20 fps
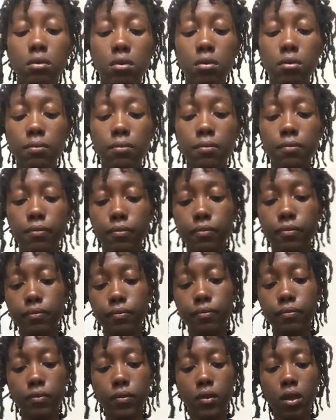Yep.
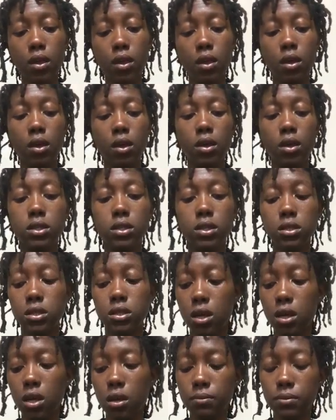Six
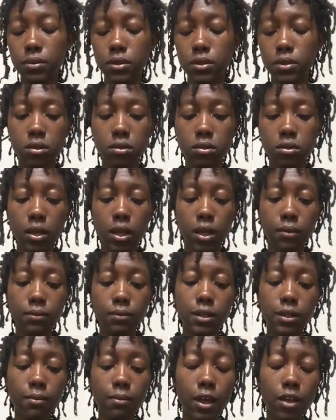of Cups. Yep.
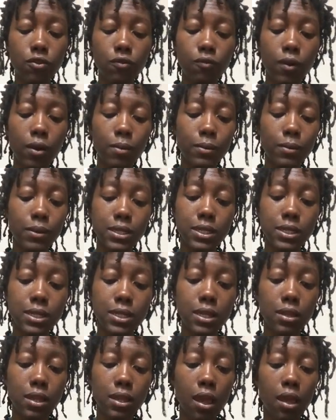Somebody you reminiscing
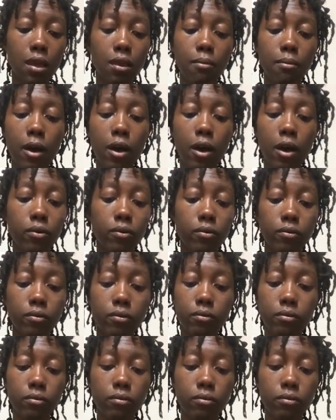and thinking about.